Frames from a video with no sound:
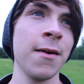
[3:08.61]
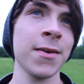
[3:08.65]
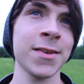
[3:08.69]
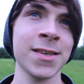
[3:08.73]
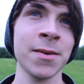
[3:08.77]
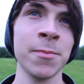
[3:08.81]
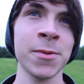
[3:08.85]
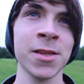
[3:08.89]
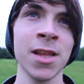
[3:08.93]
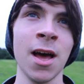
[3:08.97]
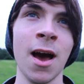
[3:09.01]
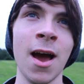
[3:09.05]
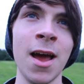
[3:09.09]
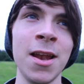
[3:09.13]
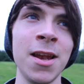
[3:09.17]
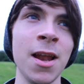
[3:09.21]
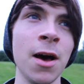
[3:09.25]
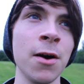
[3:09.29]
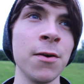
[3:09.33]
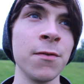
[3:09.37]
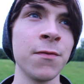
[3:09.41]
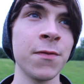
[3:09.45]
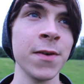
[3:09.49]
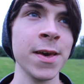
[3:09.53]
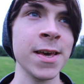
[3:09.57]
Something that I
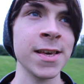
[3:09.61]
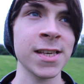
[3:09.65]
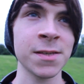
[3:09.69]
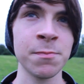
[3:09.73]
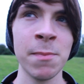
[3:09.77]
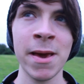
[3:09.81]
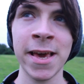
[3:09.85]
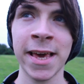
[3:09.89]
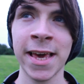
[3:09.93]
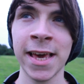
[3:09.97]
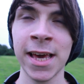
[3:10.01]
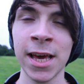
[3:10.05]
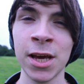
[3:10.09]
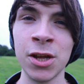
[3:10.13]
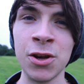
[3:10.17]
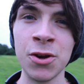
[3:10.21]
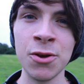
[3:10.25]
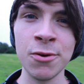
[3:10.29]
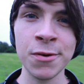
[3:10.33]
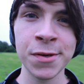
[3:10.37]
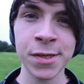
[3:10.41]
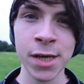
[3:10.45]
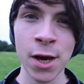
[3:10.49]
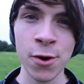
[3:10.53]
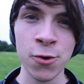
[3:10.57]
love is making a
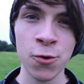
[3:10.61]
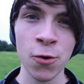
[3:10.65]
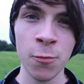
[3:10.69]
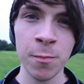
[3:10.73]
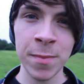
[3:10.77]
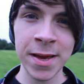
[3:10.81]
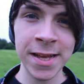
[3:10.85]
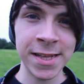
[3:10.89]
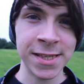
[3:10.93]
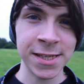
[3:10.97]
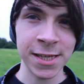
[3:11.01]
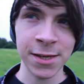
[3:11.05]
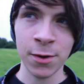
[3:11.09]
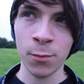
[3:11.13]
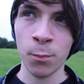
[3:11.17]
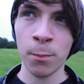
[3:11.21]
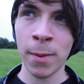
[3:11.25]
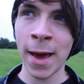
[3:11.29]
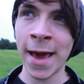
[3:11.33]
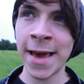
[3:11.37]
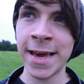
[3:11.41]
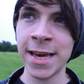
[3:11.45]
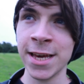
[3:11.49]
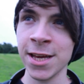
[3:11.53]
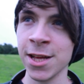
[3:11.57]
new social media
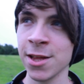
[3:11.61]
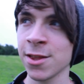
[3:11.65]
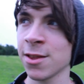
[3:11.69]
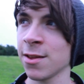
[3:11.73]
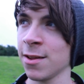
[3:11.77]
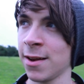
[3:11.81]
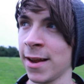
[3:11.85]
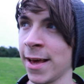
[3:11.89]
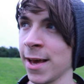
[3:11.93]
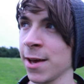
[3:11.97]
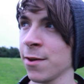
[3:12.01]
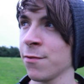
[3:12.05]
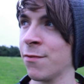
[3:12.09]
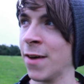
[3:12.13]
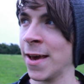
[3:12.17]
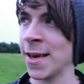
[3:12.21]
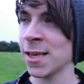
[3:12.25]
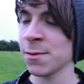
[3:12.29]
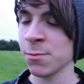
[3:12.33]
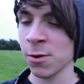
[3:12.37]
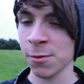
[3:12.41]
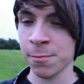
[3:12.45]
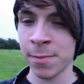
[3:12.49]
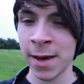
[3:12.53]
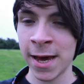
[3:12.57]
page, like a
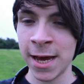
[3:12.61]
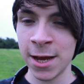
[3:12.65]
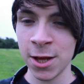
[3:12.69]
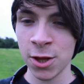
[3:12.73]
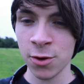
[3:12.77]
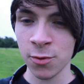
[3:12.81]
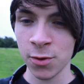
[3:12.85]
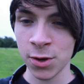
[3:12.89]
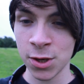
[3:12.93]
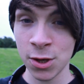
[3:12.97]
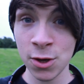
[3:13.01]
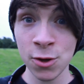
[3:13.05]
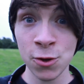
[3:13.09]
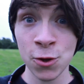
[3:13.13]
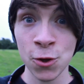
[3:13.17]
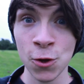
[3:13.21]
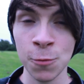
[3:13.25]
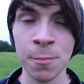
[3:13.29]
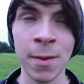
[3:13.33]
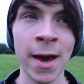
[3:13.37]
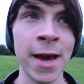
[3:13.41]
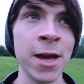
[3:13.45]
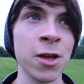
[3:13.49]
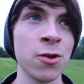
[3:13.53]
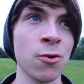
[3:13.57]
Facebook page or a
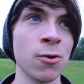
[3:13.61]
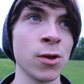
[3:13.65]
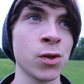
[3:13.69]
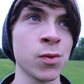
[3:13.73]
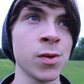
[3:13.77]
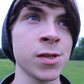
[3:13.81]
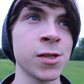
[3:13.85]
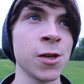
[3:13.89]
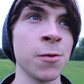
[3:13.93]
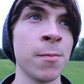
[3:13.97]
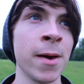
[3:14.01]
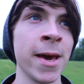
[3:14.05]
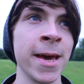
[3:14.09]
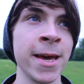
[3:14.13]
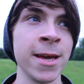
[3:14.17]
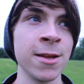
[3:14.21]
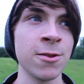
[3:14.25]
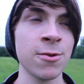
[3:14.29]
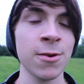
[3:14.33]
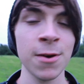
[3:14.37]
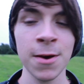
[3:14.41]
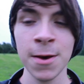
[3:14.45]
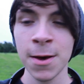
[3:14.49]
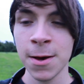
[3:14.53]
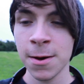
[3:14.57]
YouTube page or a Twitter
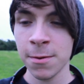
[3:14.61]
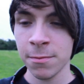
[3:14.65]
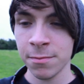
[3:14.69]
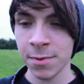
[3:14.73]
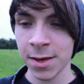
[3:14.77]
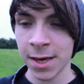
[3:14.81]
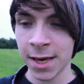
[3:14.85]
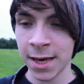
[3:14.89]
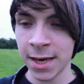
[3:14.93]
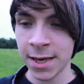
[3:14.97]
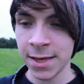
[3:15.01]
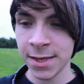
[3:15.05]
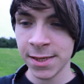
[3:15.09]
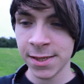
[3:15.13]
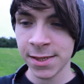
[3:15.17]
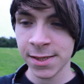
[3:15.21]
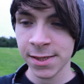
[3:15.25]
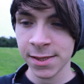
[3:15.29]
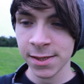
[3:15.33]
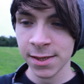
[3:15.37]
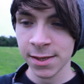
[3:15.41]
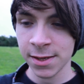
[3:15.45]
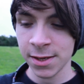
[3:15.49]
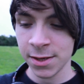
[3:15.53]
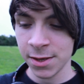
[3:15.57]
page,
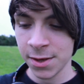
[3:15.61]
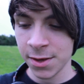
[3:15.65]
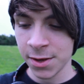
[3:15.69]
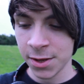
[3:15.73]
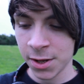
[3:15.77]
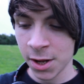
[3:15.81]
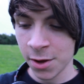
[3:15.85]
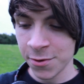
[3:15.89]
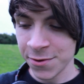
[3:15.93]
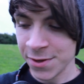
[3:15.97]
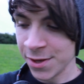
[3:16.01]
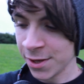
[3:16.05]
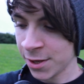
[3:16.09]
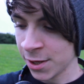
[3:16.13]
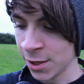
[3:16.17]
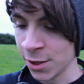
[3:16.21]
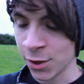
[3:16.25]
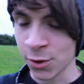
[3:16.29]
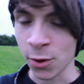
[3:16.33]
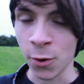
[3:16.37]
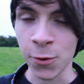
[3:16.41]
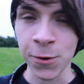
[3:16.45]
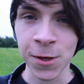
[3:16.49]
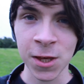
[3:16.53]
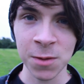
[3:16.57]
because you know, you
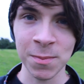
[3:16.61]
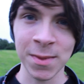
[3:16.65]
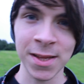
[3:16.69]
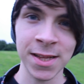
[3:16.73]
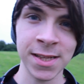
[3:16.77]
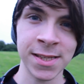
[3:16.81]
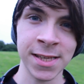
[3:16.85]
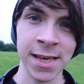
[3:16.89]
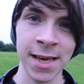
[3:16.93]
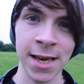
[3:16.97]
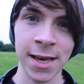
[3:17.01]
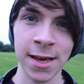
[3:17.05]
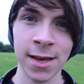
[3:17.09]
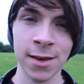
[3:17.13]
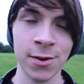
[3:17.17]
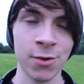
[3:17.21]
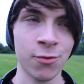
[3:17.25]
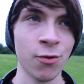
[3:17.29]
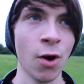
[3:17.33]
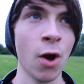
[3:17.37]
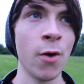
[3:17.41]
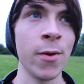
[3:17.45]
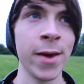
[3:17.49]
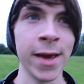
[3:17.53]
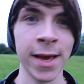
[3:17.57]
can document it
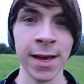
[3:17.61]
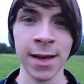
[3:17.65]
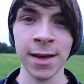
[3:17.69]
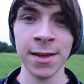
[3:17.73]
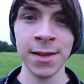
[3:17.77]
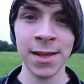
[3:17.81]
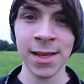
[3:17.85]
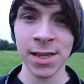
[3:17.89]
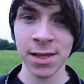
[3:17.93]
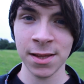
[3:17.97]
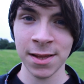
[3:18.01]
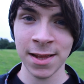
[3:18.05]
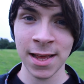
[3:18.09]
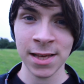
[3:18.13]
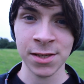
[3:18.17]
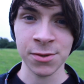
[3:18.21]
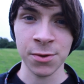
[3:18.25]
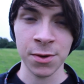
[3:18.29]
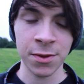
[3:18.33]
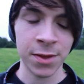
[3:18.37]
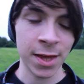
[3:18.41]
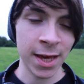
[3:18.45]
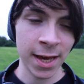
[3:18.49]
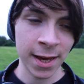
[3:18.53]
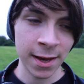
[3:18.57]
growing and that
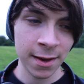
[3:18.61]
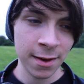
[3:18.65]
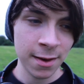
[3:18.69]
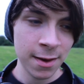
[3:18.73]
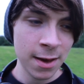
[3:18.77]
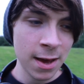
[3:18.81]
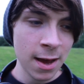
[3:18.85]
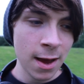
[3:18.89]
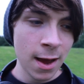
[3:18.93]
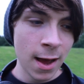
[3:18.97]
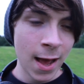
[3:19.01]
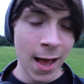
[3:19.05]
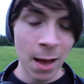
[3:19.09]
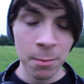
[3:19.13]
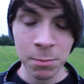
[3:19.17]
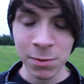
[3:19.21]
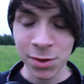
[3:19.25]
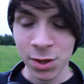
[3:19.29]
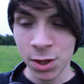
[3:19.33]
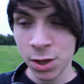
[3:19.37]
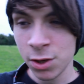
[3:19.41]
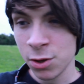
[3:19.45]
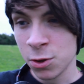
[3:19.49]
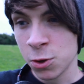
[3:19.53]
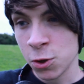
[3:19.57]
sort of thing. And
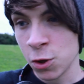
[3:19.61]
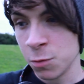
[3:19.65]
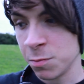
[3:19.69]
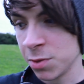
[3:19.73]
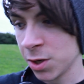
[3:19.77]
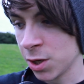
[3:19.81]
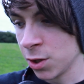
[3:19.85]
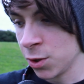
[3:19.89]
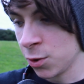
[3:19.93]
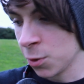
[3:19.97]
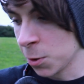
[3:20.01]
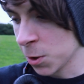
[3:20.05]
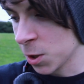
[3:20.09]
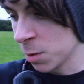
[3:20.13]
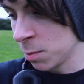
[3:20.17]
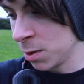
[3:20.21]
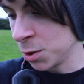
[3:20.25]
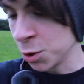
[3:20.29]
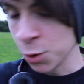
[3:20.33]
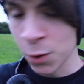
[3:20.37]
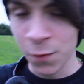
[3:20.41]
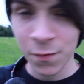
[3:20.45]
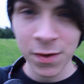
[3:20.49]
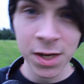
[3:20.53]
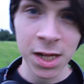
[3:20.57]
with YouTube, you can
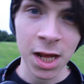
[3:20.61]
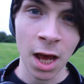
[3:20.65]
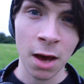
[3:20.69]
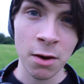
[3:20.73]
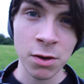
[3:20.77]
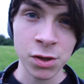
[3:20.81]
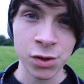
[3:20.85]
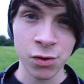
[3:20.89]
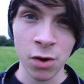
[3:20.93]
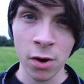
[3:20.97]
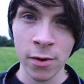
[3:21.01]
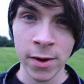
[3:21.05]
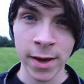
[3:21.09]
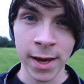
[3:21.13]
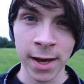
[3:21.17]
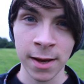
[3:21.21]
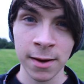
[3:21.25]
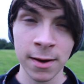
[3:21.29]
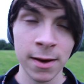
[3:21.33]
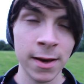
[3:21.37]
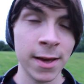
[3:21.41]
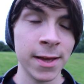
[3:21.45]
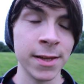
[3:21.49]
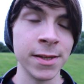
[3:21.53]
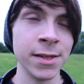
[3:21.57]
document your videos
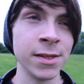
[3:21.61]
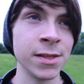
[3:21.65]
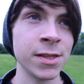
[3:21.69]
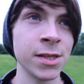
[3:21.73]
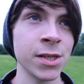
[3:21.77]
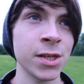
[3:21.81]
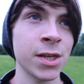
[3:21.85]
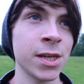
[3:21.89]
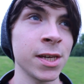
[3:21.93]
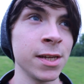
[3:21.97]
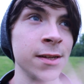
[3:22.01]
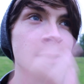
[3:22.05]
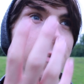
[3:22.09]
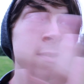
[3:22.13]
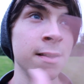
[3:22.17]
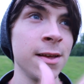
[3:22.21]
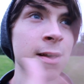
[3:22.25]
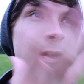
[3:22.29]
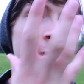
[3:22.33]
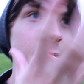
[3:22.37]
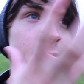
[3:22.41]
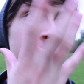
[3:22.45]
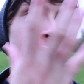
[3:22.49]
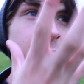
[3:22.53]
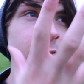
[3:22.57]
growing, and you can
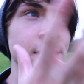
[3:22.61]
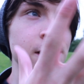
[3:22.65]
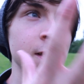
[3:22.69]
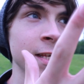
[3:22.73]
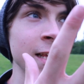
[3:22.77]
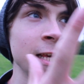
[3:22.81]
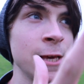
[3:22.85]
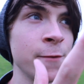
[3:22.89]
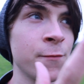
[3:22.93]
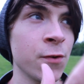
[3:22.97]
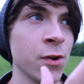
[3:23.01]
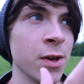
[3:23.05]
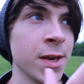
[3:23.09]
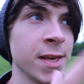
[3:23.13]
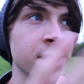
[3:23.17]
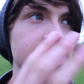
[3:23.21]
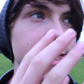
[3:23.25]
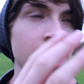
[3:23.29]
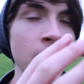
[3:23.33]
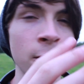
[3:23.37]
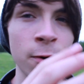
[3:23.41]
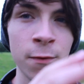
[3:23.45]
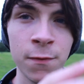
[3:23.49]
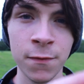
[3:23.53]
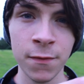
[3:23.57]
see for
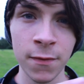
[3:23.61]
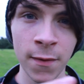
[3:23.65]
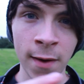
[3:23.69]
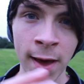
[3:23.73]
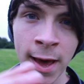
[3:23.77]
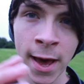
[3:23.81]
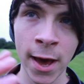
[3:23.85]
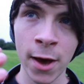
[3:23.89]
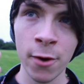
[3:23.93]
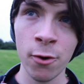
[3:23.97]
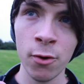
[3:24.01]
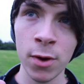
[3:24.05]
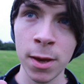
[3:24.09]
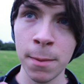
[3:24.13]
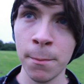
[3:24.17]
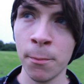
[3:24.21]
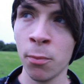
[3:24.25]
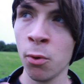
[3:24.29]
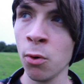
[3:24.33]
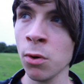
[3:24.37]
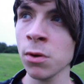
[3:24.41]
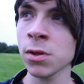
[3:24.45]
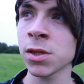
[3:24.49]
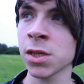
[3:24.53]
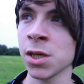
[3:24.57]
yourself how
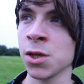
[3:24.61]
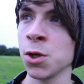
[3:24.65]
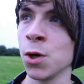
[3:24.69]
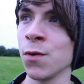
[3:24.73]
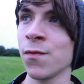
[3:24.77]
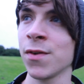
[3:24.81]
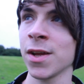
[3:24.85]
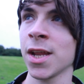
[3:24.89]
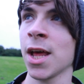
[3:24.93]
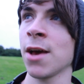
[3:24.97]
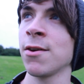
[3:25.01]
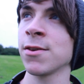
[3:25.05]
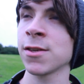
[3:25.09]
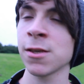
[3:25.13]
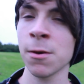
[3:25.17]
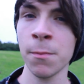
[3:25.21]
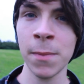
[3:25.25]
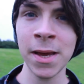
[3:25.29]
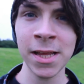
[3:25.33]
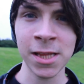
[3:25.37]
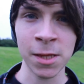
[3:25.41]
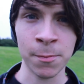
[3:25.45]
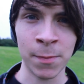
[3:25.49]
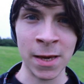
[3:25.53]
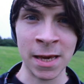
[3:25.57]
important your videos can
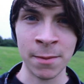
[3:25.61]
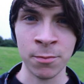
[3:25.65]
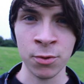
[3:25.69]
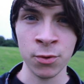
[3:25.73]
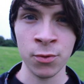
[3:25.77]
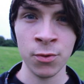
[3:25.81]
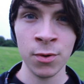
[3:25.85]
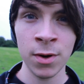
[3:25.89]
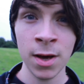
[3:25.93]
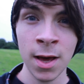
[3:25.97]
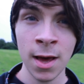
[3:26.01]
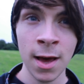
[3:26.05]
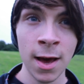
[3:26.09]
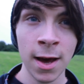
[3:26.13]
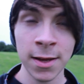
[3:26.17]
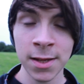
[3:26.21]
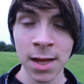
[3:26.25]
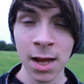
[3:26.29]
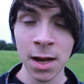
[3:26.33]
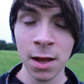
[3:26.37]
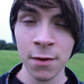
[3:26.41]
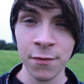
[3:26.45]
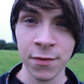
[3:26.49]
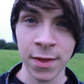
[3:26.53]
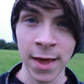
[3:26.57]
be to people.
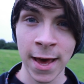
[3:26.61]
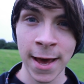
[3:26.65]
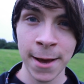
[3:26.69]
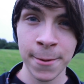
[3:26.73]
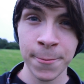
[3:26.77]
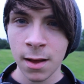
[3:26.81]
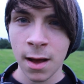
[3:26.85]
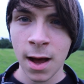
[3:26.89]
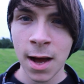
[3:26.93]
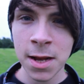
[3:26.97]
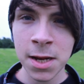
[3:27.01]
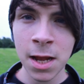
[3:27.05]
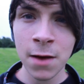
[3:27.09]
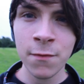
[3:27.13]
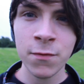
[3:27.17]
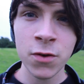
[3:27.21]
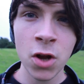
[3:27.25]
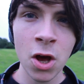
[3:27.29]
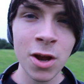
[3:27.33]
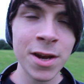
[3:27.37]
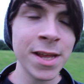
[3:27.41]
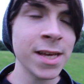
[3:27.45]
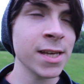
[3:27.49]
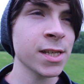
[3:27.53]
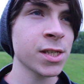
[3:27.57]
And I love that. I love
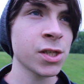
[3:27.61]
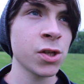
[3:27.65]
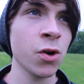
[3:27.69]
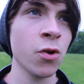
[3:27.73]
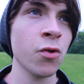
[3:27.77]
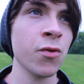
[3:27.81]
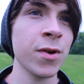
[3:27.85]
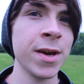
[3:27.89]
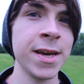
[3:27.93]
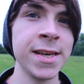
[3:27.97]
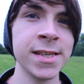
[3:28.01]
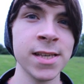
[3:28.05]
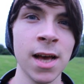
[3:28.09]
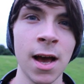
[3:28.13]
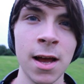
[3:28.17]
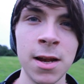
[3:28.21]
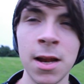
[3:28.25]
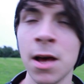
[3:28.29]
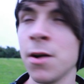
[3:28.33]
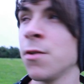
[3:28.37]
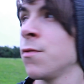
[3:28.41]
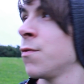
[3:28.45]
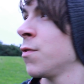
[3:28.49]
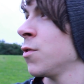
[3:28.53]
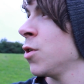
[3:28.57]
learning stories. I
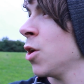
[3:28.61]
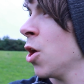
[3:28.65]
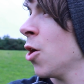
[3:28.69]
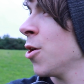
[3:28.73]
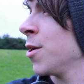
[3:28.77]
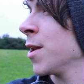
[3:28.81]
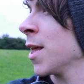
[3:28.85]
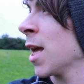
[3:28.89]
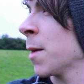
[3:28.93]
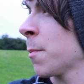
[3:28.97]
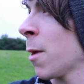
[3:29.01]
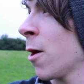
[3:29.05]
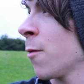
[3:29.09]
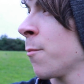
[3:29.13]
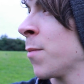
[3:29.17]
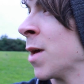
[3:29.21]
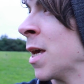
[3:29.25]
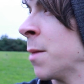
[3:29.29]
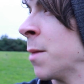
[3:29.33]
love learning about